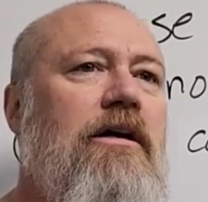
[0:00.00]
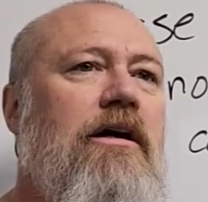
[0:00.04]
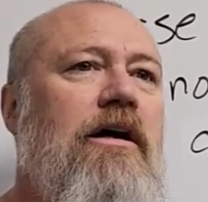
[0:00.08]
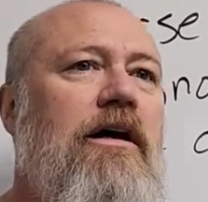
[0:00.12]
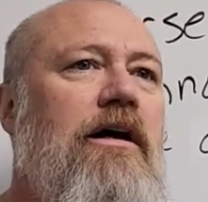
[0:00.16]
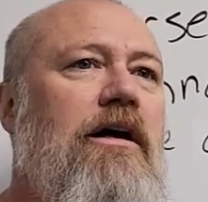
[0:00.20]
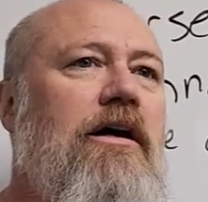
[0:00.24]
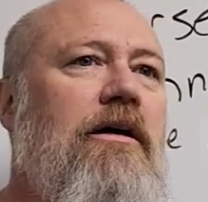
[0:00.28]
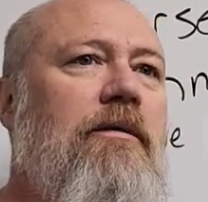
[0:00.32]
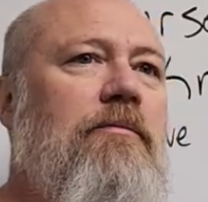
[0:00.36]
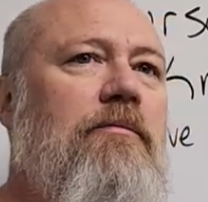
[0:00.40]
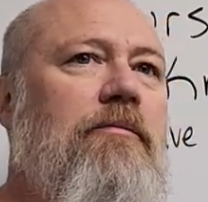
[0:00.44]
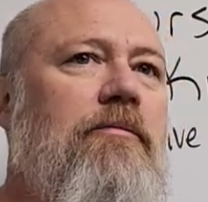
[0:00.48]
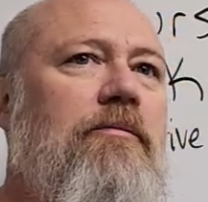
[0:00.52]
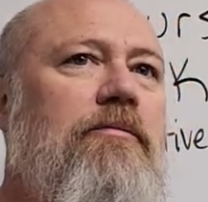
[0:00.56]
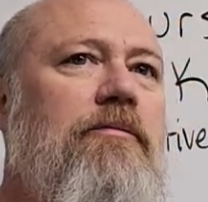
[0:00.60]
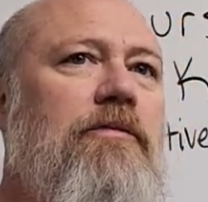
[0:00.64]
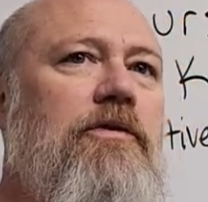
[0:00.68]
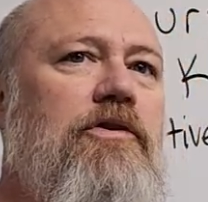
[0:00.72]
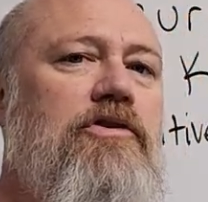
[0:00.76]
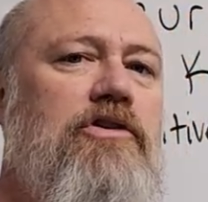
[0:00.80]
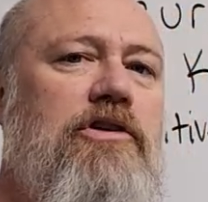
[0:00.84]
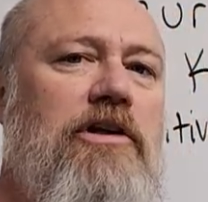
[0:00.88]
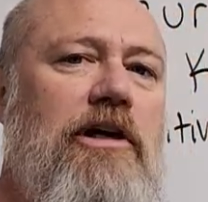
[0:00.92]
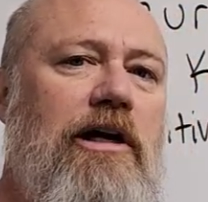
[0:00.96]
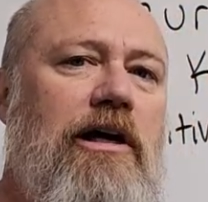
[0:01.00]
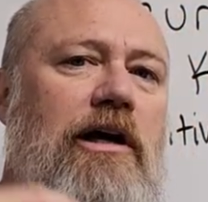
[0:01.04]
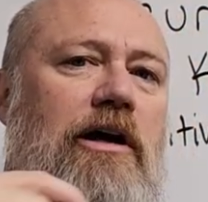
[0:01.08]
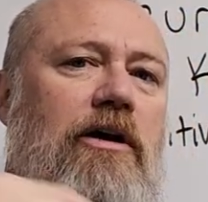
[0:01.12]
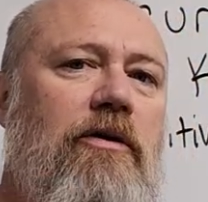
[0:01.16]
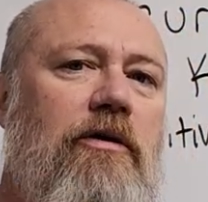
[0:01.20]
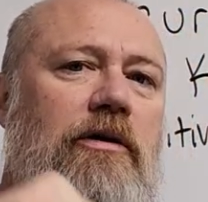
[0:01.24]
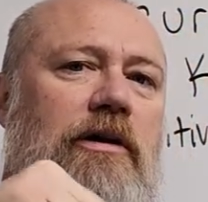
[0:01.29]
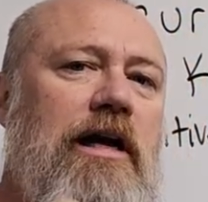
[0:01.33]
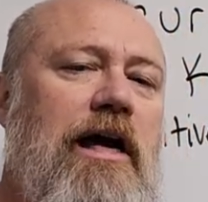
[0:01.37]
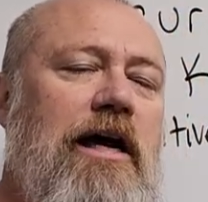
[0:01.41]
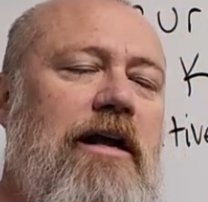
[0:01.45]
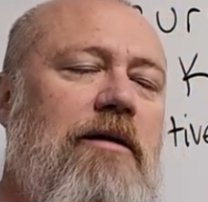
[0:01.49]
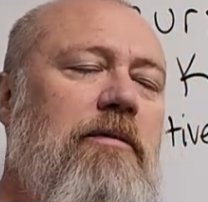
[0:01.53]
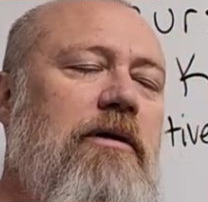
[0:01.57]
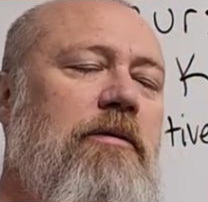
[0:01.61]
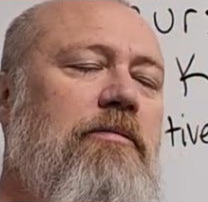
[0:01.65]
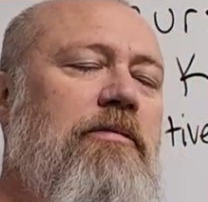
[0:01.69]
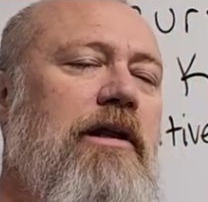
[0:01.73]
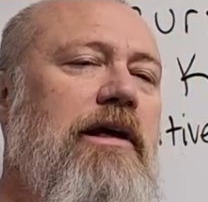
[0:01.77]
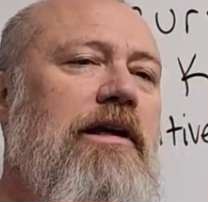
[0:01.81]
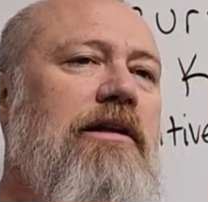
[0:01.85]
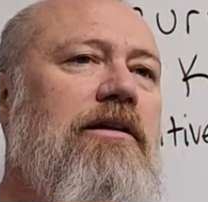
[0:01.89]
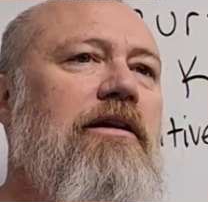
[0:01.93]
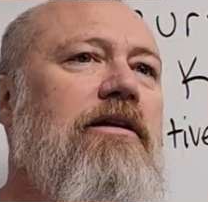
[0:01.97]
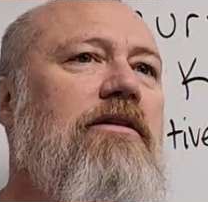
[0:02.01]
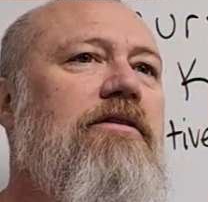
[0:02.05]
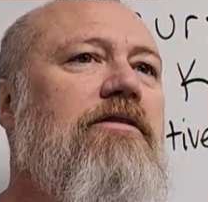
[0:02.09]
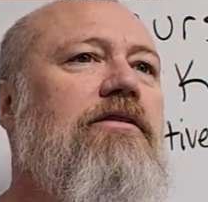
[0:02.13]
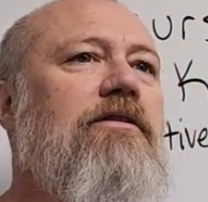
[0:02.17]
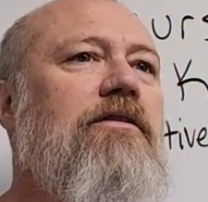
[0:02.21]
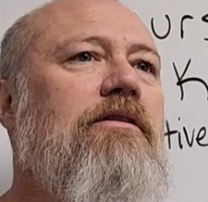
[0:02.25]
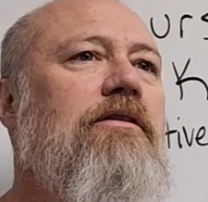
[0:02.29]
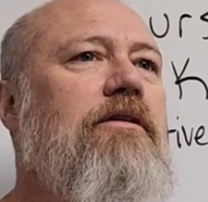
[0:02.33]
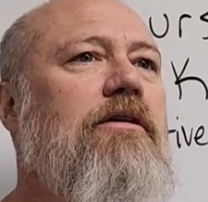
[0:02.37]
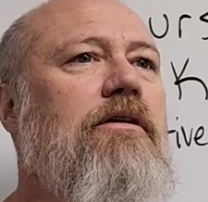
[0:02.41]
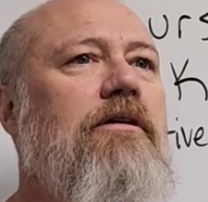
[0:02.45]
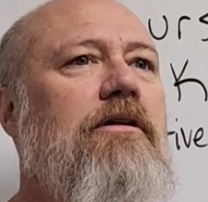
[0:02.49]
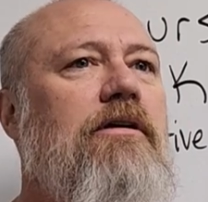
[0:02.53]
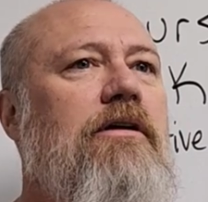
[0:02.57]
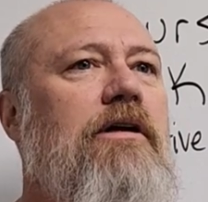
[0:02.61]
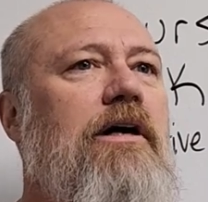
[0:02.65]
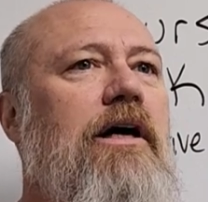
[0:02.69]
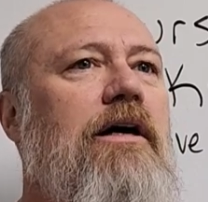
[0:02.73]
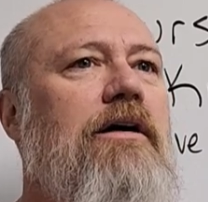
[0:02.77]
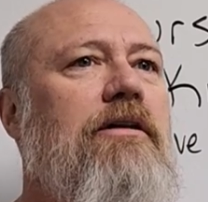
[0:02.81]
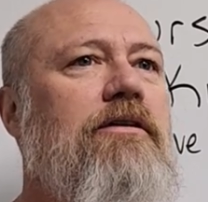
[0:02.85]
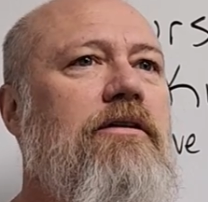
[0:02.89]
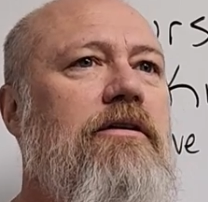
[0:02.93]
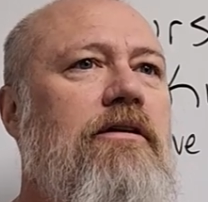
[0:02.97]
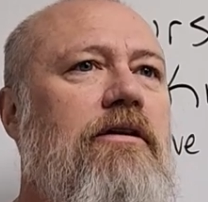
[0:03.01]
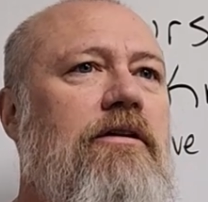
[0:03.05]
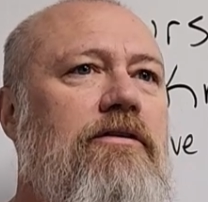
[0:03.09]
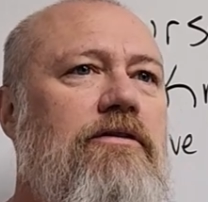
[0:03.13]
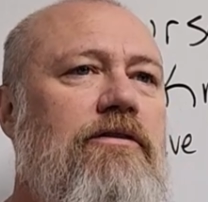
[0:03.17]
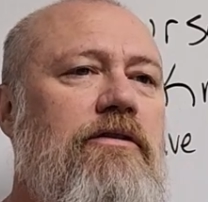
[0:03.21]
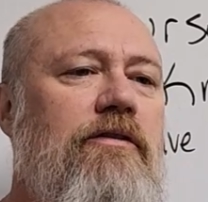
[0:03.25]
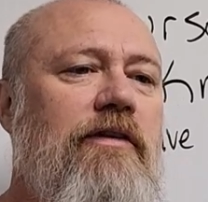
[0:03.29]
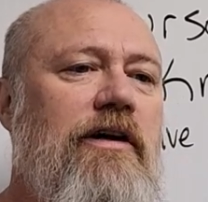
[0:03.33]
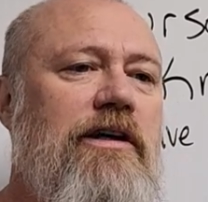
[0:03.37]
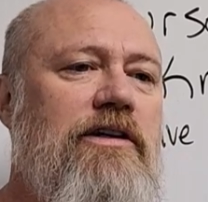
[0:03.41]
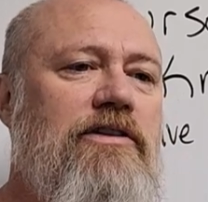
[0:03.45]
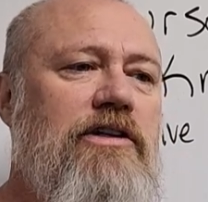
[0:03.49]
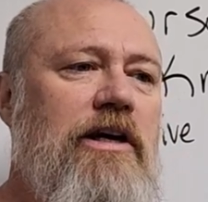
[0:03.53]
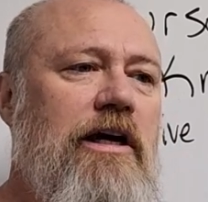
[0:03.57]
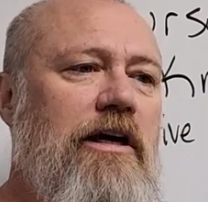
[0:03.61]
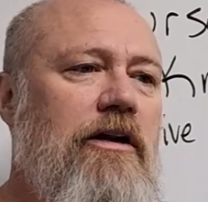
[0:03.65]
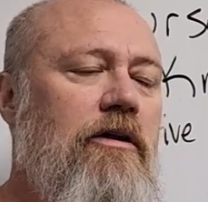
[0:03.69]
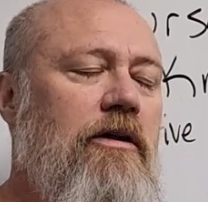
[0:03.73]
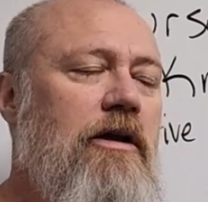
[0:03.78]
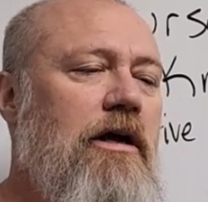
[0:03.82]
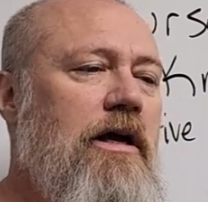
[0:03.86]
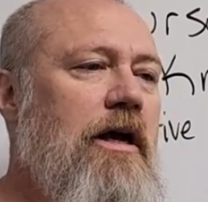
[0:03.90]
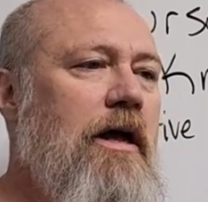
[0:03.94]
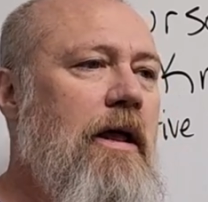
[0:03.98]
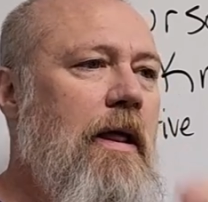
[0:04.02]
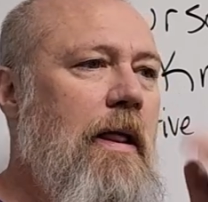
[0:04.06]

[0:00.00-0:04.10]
Um, you should check out our anatomy playlist uh, on the Uncivilized channel.